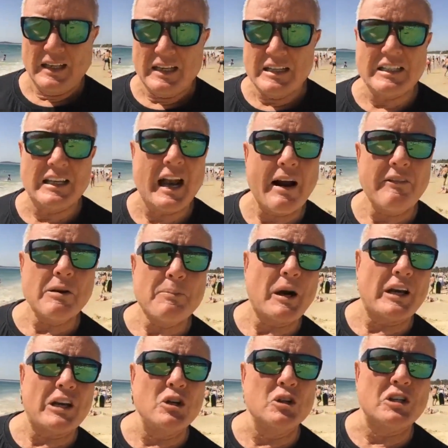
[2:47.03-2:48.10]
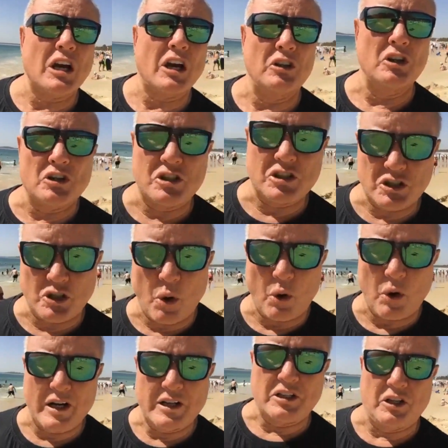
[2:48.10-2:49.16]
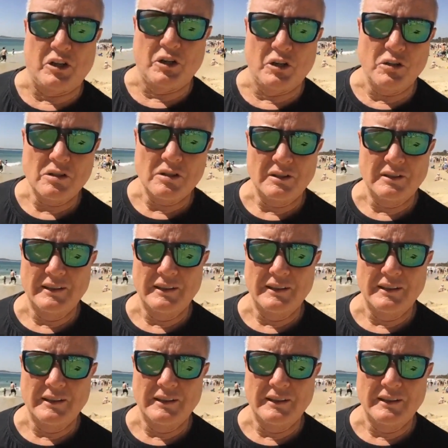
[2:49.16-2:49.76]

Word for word: is that everybody you tell your story to,